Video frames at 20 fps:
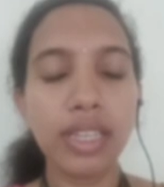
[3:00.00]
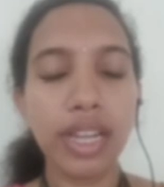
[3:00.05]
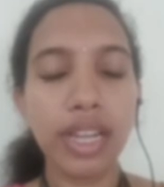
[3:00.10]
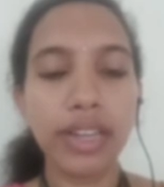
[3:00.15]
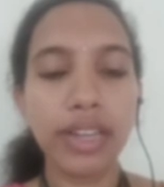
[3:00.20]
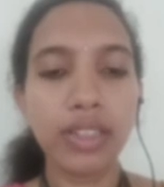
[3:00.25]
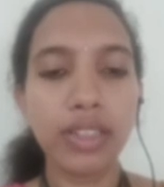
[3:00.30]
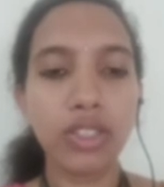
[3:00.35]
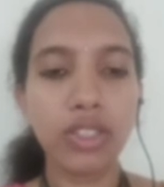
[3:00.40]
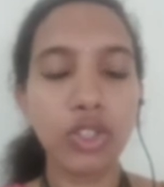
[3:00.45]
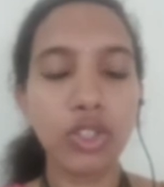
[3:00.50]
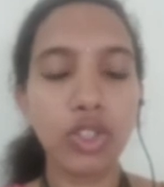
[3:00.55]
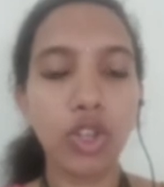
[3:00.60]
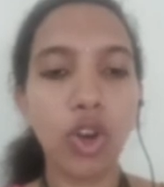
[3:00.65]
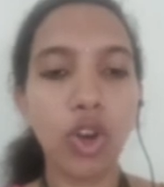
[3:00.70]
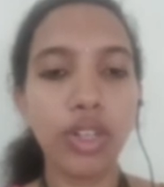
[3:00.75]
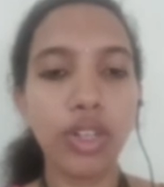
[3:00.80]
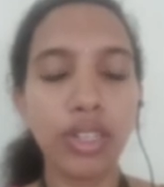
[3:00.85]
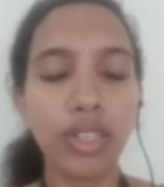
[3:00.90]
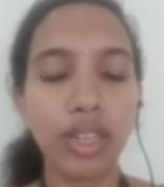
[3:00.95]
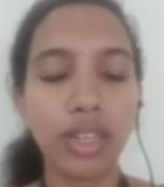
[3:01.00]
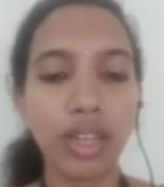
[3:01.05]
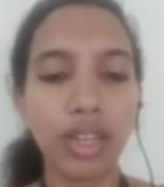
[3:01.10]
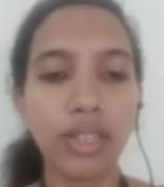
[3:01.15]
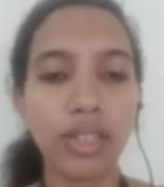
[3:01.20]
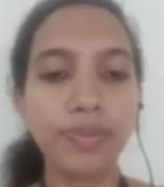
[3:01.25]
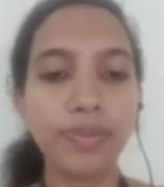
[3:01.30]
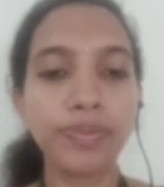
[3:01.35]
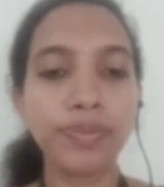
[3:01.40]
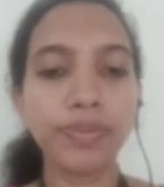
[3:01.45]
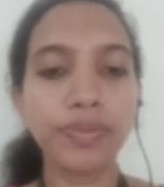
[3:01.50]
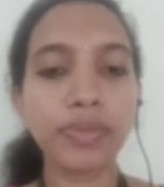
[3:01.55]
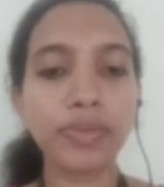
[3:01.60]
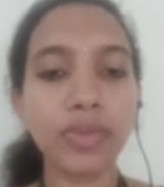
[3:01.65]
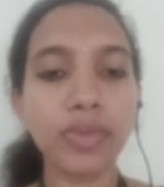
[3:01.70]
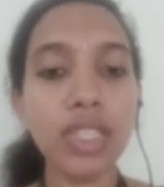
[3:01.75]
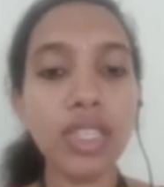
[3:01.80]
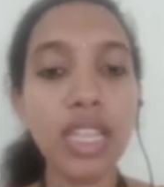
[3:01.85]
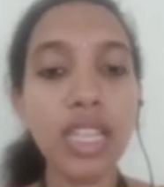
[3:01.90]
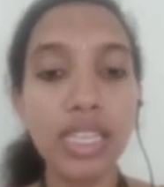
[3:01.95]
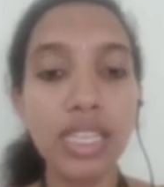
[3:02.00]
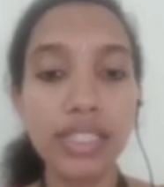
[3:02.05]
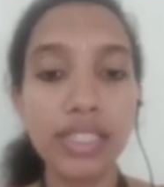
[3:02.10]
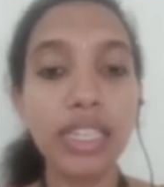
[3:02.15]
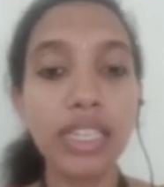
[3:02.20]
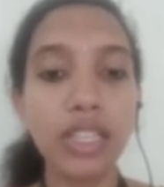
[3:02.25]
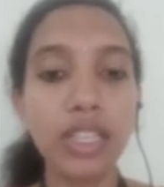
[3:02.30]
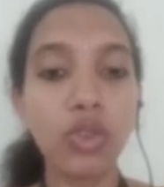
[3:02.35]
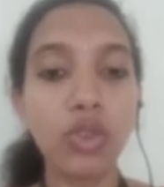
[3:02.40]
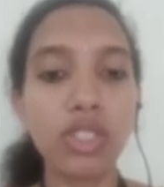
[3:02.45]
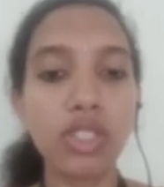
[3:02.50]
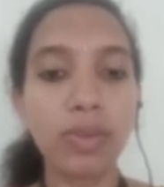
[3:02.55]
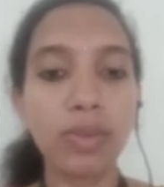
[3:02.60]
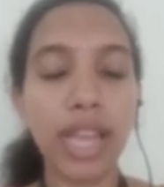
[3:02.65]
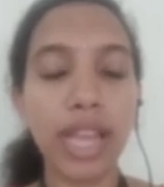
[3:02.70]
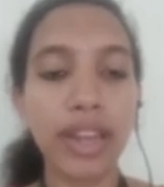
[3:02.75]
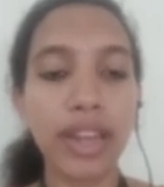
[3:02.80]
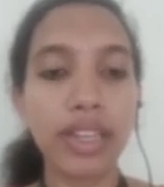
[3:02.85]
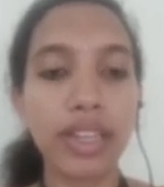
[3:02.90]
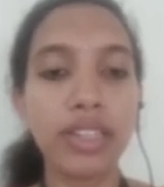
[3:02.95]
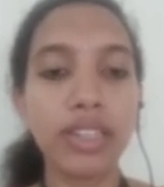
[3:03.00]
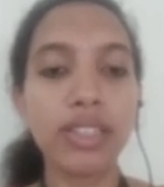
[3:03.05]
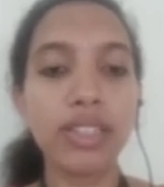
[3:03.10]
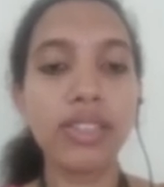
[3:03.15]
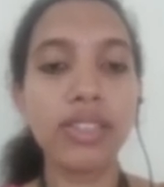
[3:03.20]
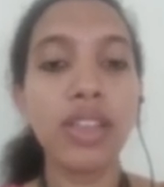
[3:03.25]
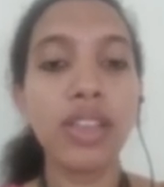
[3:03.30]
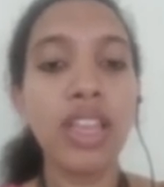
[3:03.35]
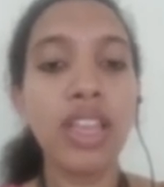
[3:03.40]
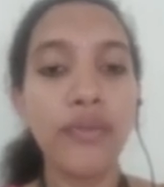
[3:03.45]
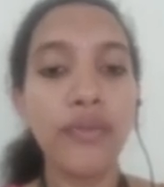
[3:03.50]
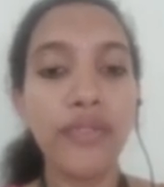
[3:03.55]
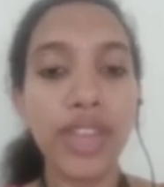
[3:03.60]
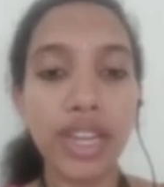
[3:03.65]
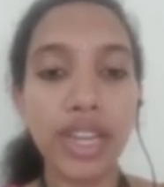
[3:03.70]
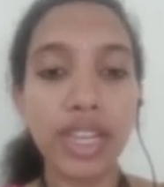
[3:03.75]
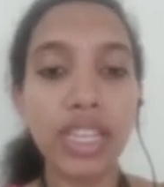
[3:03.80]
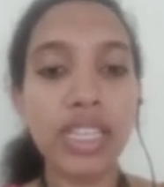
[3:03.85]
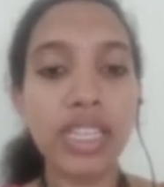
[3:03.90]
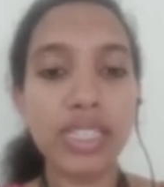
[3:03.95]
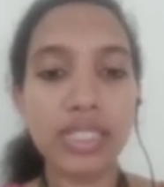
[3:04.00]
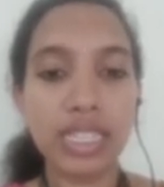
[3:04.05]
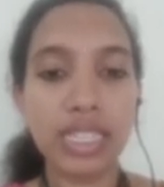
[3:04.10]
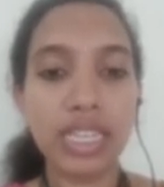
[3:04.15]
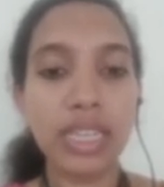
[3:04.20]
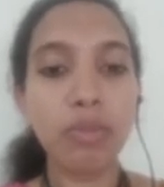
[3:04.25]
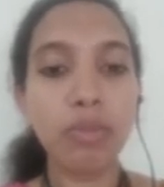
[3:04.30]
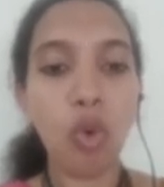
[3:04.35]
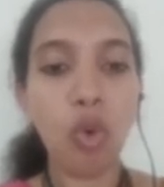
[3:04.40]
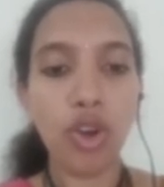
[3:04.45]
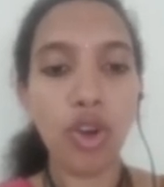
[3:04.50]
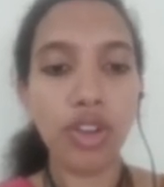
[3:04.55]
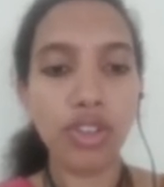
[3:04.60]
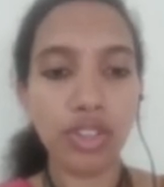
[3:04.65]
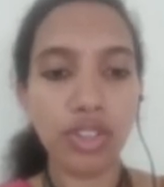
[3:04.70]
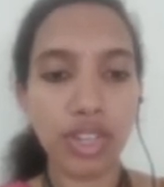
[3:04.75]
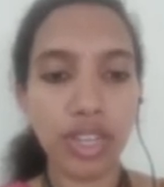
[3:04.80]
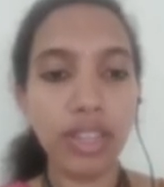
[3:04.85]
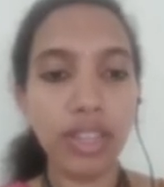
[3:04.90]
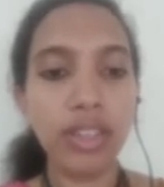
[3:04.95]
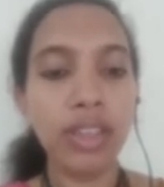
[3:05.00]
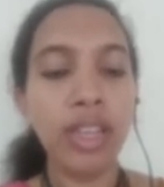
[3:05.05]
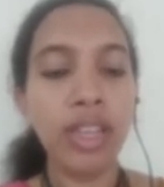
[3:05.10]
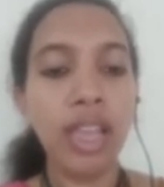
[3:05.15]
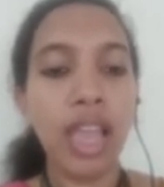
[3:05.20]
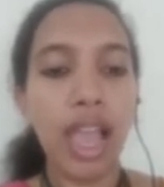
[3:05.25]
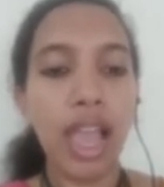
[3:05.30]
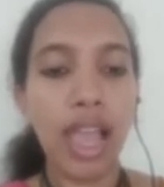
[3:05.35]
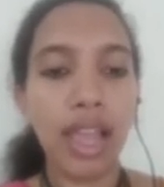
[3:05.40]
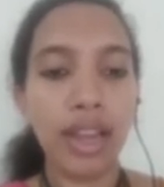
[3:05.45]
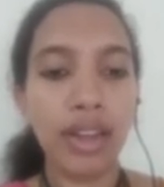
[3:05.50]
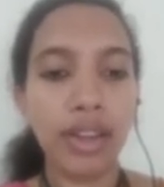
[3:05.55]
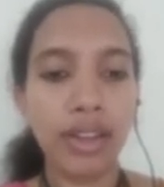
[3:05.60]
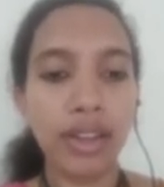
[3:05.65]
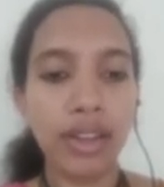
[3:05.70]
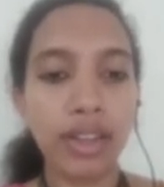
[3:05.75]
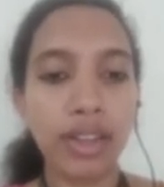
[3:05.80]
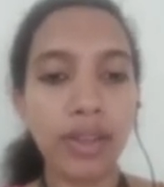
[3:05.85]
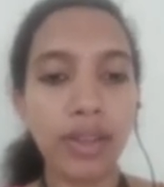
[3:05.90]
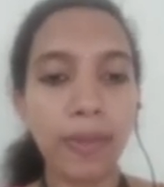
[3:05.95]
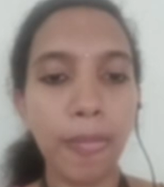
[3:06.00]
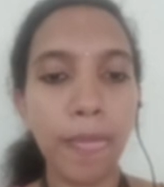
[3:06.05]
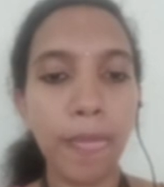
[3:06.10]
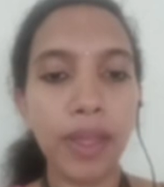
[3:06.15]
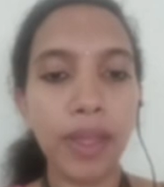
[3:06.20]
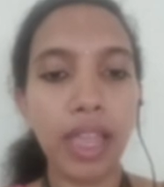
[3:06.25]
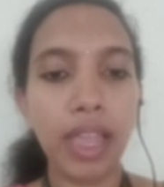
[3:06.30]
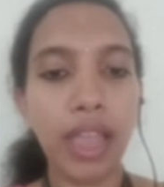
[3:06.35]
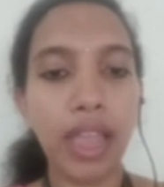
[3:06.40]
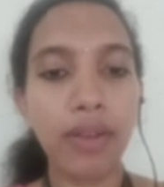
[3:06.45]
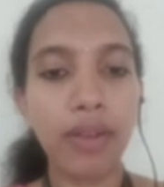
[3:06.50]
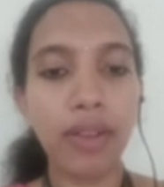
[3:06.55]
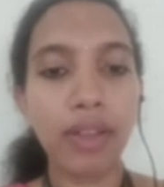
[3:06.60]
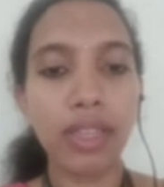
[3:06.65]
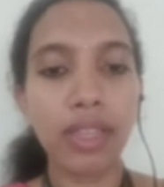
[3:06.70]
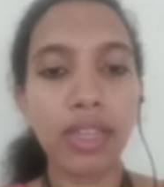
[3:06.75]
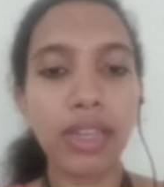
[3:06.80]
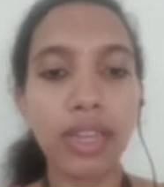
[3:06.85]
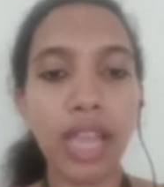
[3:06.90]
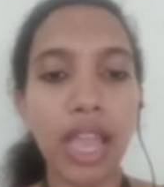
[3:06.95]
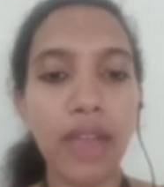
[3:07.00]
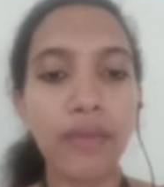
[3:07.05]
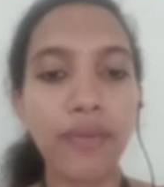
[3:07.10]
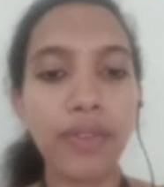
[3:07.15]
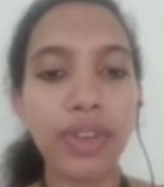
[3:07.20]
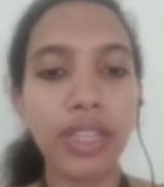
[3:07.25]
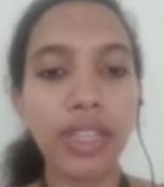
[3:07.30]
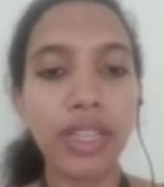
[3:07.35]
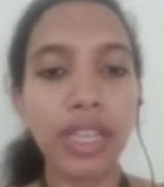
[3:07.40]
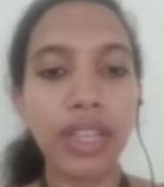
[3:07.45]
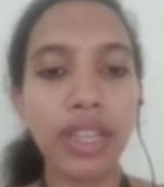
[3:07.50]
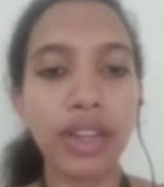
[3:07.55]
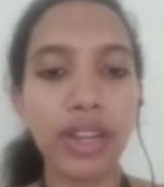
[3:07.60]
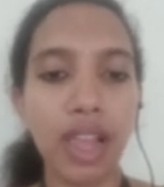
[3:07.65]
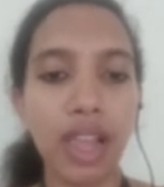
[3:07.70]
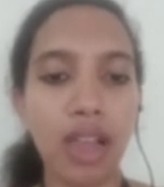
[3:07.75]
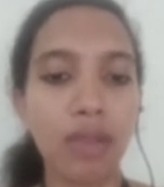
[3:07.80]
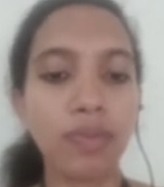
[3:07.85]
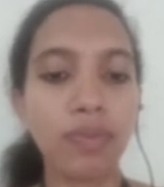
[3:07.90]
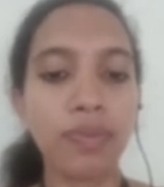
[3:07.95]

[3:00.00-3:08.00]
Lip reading: It is not easily usable, and it is very easily monitoring and in every area.